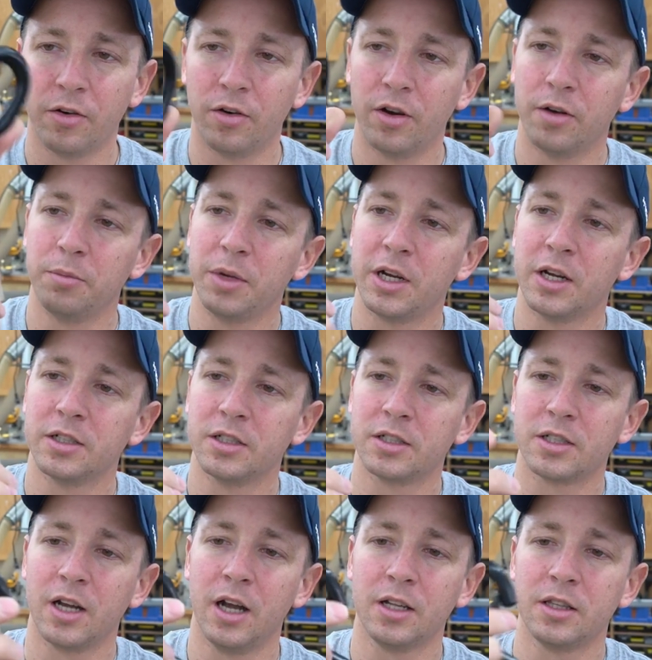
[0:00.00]
on because
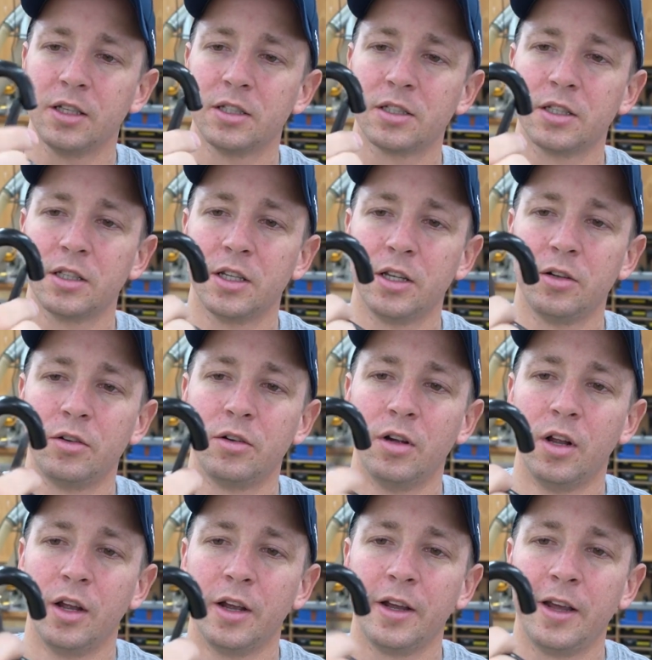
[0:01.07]
it's got this
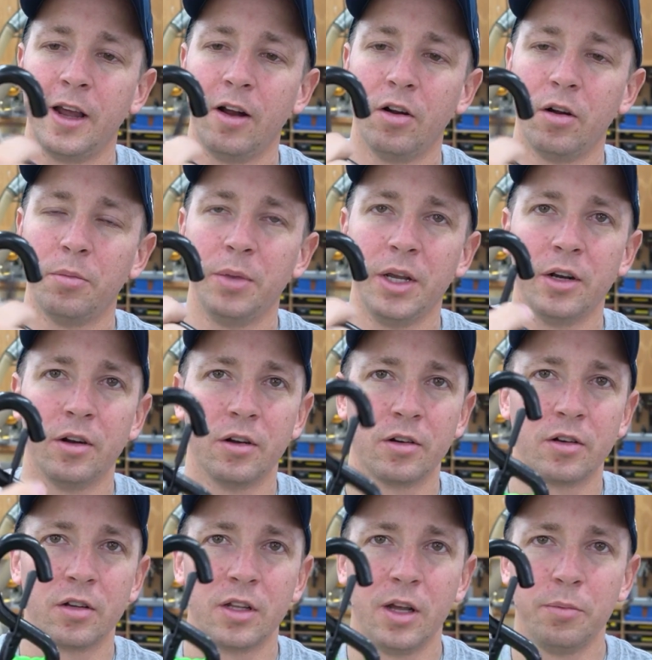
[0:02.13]
little
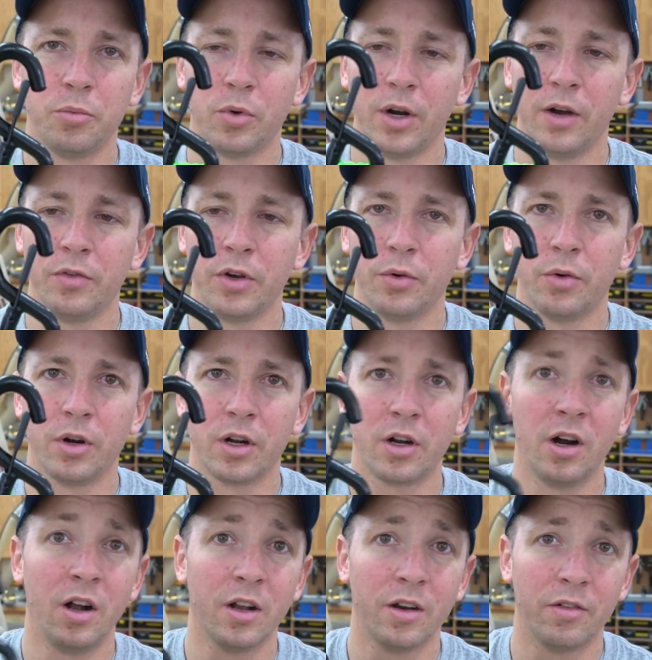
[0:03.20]
carabiner clip, whatever you want
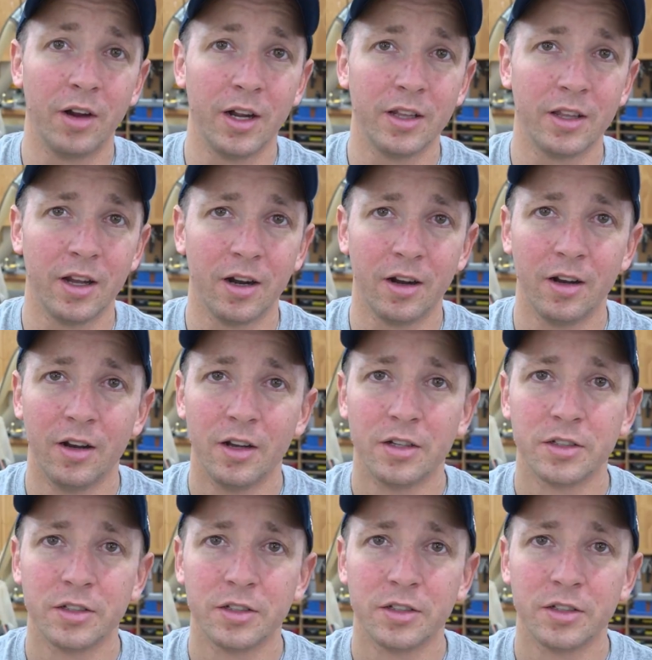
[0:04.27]
to call it right there.